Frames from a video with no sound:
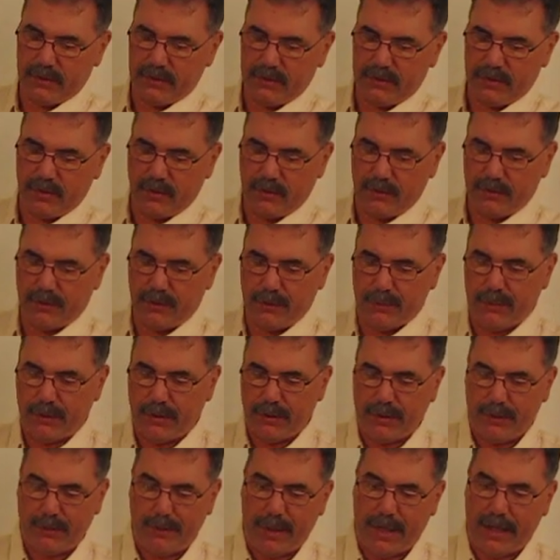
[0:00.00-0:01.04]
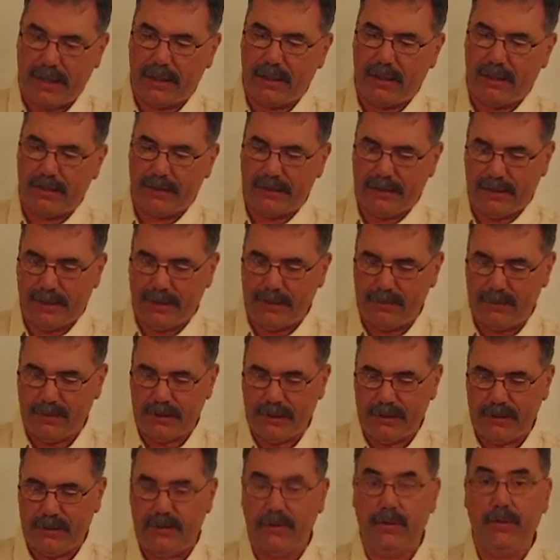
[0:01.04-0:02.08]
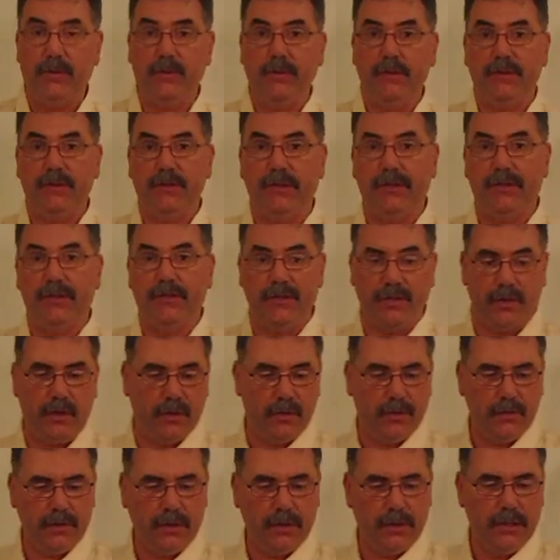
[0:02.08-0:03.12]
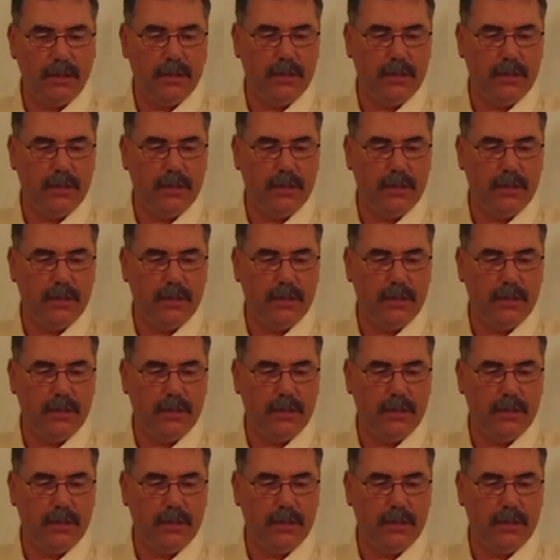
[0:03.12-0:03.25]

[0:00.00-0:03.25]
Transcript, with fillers: So if you put it back on the M D two as I showed,